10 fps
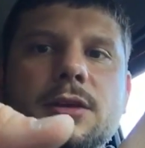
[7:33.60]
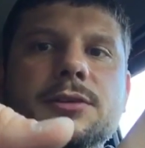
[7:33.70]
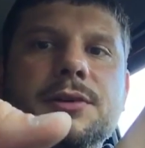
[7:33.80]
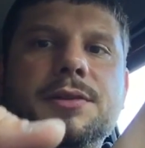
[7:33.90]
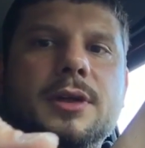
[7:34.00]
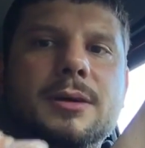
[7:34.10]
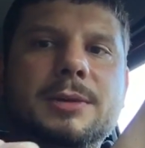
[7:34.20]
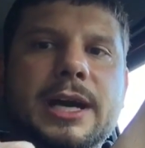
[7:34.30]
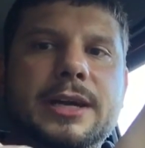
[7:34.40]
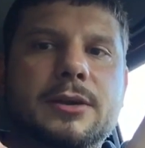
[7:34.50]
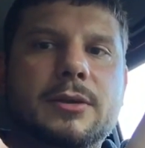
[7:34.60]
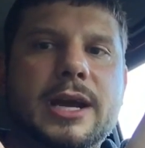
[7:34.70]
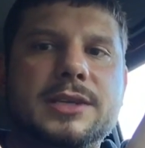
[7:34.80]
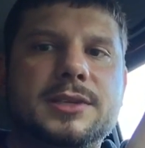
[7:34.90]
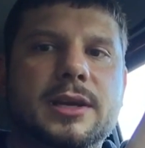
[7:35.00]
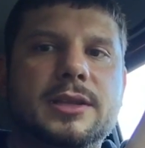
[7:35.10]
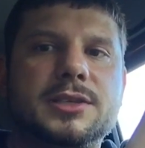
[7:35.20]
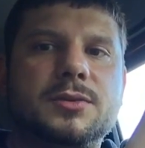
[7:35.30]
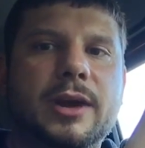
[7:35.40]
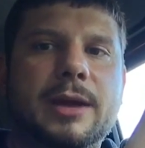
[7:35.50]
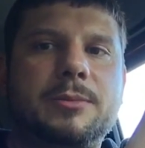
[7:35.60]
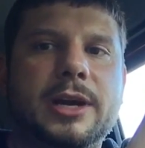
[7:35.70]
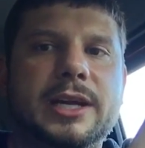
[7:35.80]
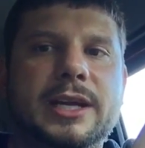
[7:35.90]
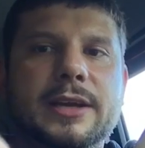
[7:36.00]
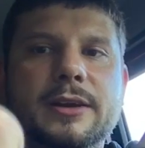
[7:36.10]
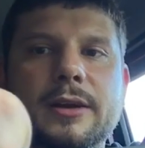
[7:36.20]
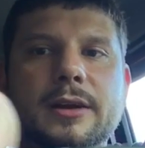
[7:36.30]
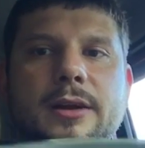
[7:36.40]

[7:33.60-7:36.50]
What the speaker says: your thumb kind of rests on this ramp right here